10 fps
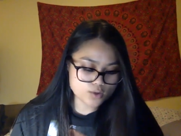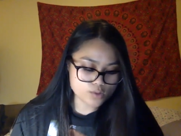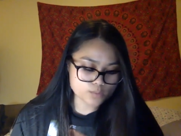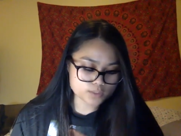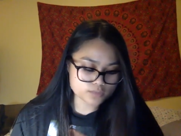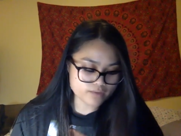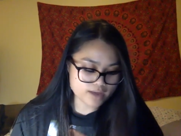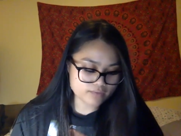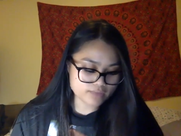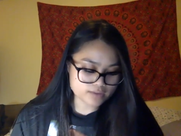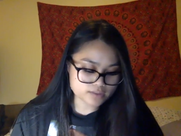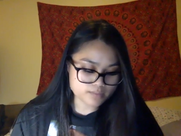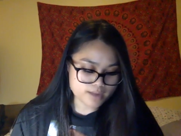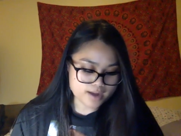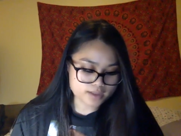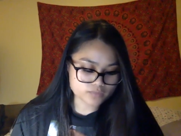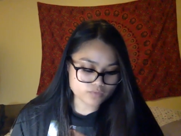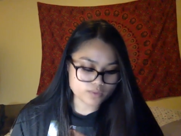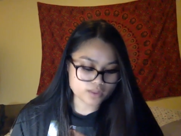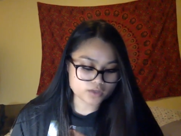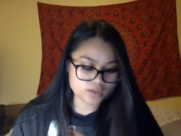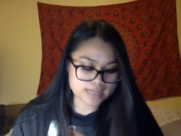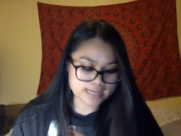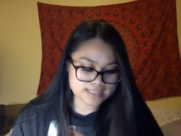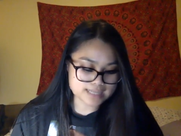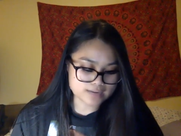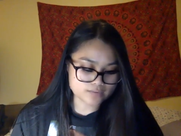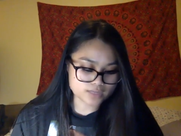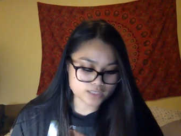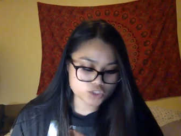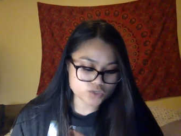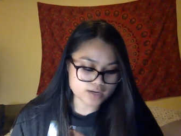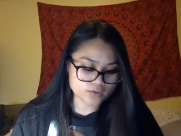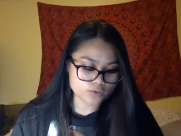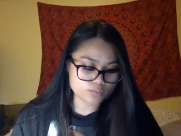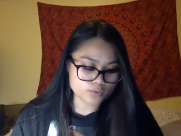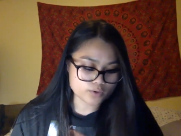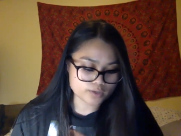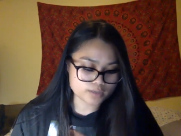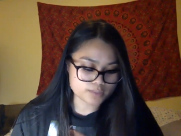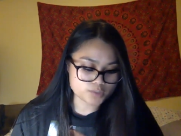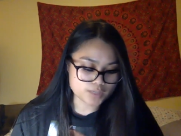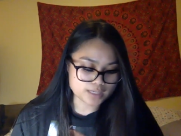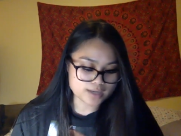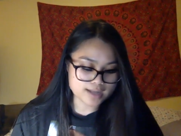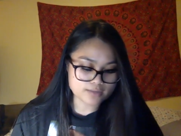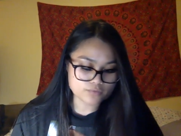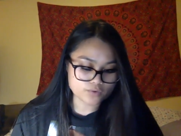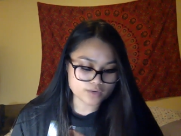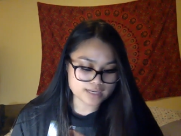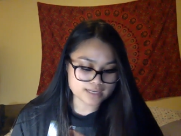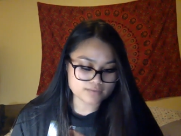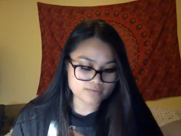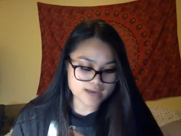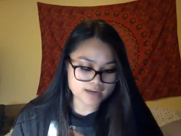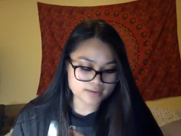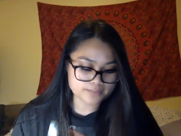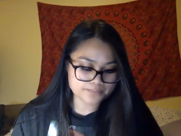almost 5,000 miles from the little lake town that straddled the border between California and Nevada